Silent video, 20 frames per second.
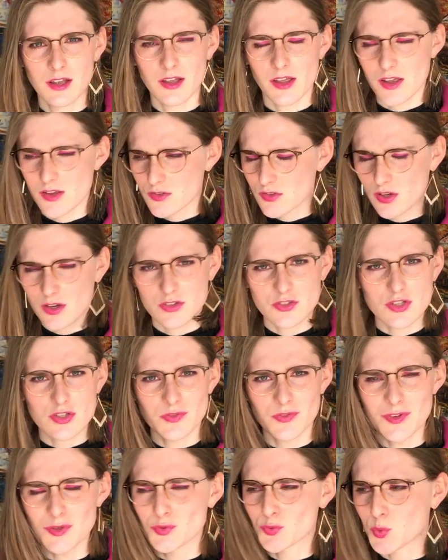As It just
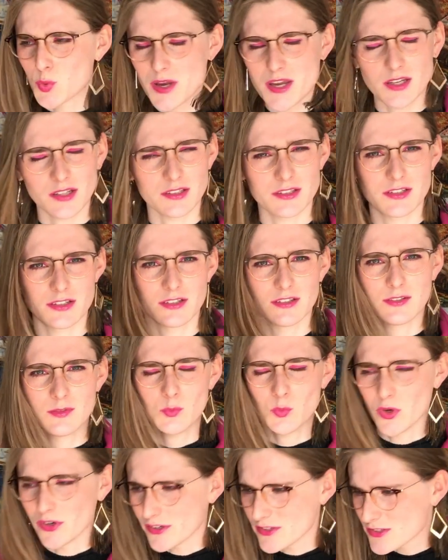feels weird.
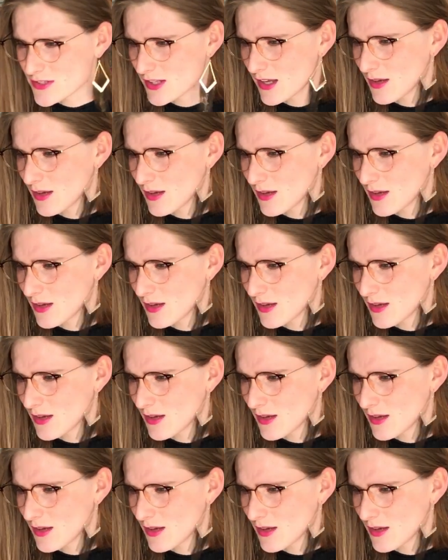What is that